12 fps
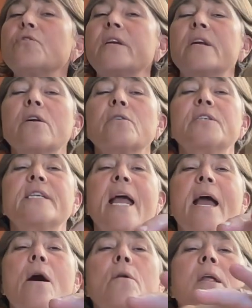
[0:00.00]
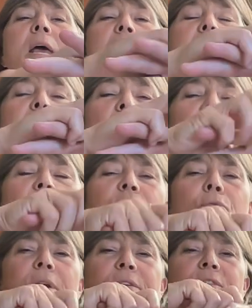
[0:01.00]
your ear, down and off
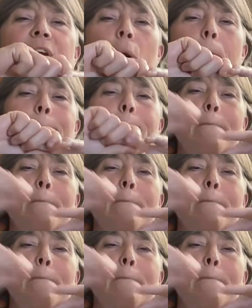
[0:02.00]
your ring finger.